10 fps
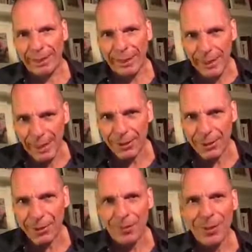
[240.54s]

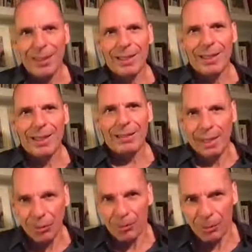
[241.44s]
needs,
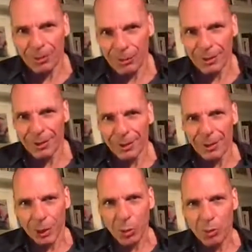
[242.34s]
tangible
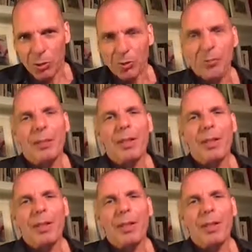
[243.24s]
goods,